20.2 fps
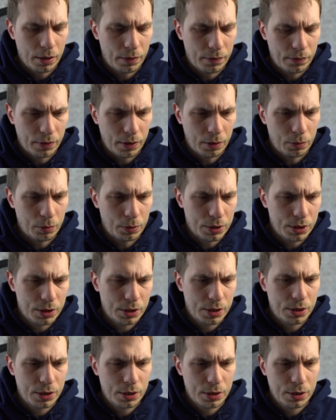if I would
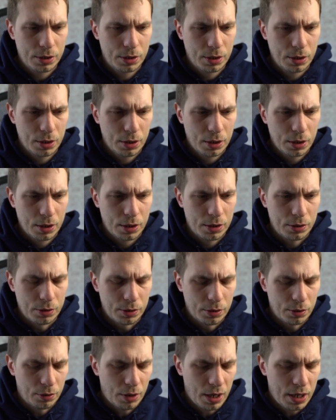do
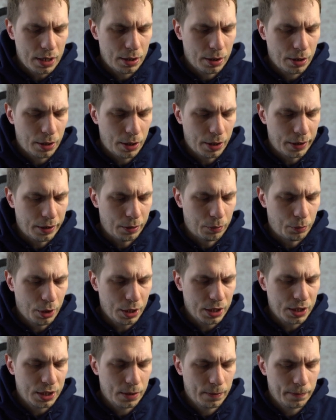it right, then it
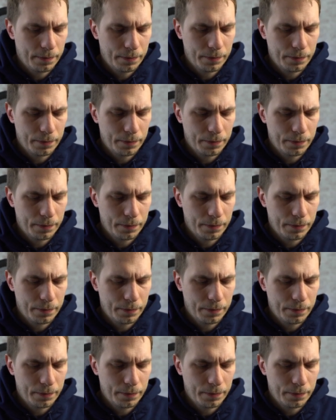works.